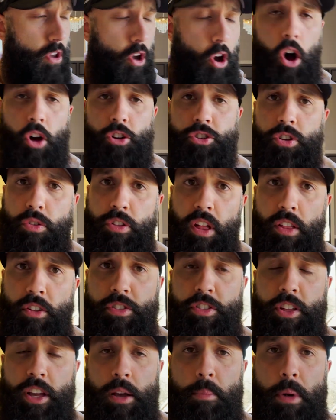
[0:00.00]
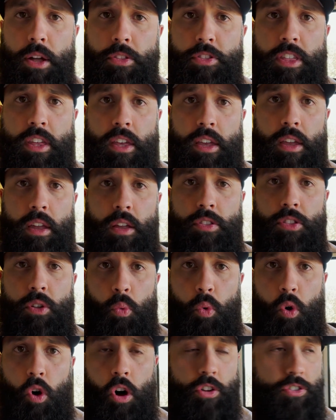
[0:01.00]
Also, the other thing about the, the
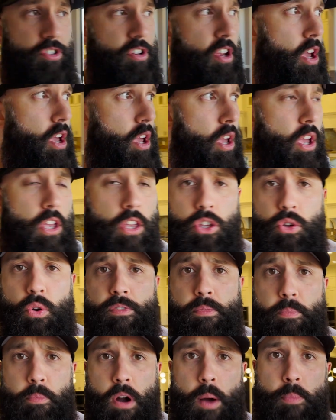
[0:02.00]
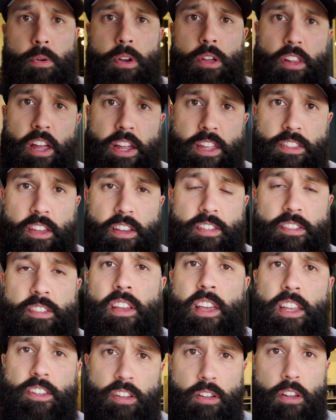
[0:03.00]
walls, you have a property like
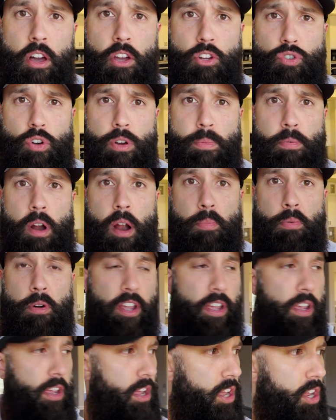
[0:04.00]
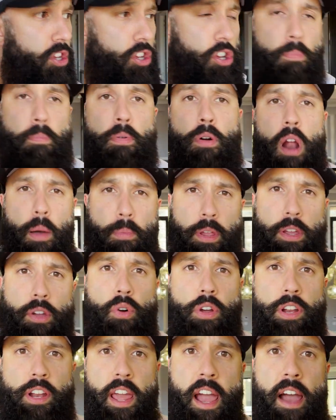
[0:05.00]
this, it's a luxury property. You're probably
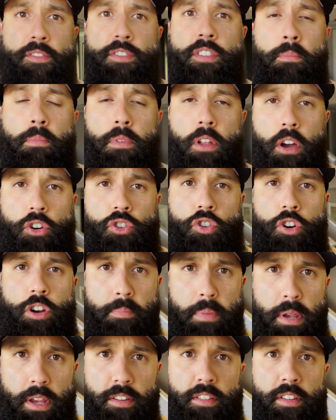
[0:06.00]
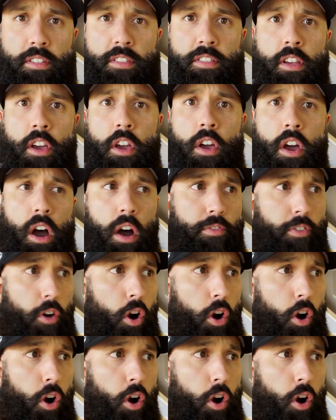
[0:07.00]
going to have some luxury pieces of